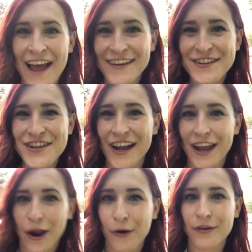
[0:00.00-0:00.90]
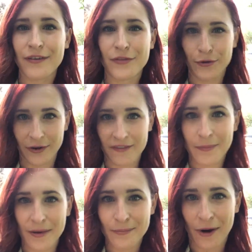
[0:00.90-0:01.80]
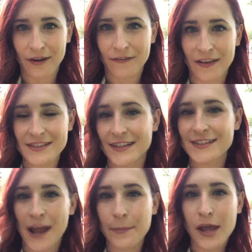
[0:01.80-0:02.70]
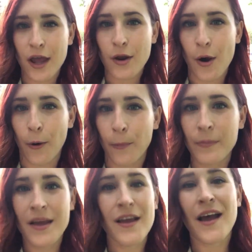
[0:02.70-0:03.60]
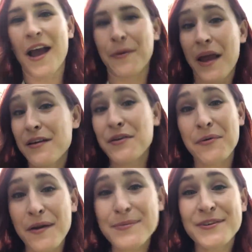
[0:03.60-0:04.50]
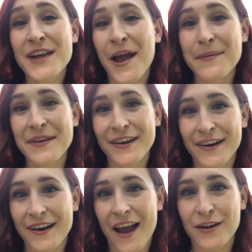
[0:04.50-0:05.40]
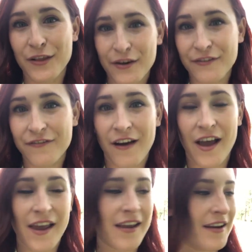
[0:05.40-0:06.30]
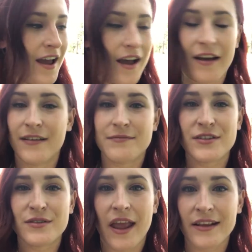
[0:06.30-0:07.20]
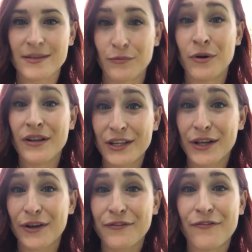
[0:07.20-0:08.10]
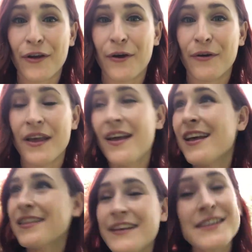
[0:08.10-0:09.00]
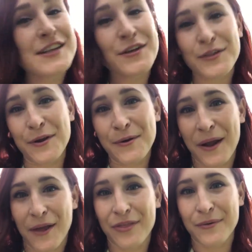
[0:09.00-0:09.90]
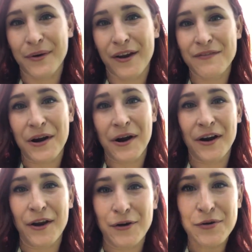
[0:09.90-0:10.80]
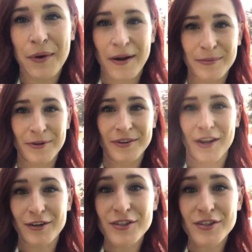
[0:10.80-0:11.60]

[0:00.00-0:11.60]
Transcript: had to check out of the Reeve Bed and Breakfast and it's time to head home. Uh, we had an incredible time here, had a lot of fun, uh, ate some really good food. Lisa and Luke at the Reeve are incredible. They are